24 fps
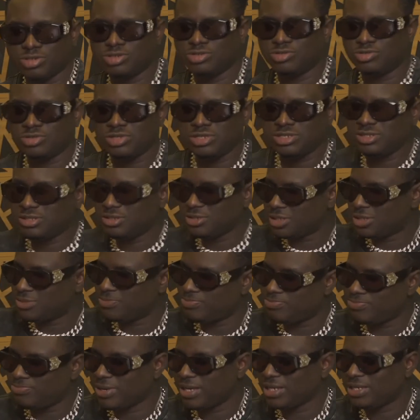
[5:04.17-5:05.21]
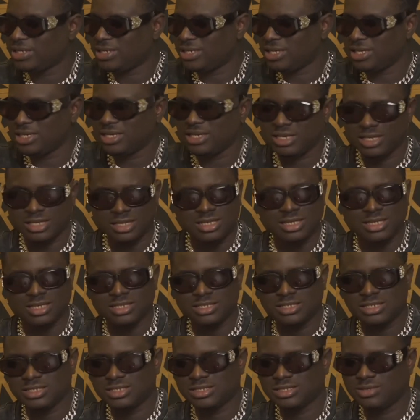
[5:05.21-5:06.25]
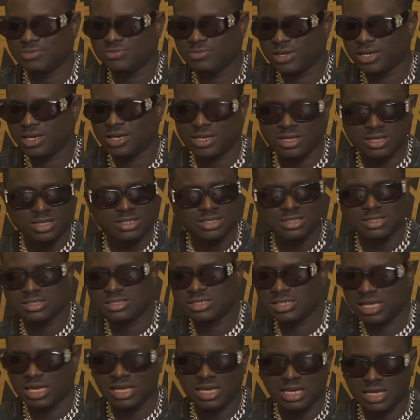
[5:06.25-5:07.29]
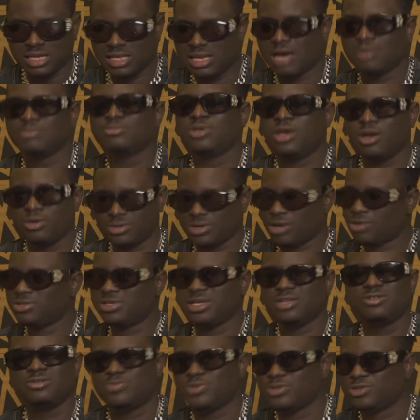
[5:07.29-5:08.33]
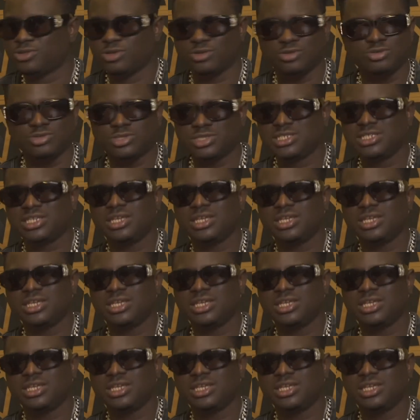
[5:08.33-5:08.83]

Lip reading: doing this birthday kiddies event, and I'm sure I'll send you a picture. You see that?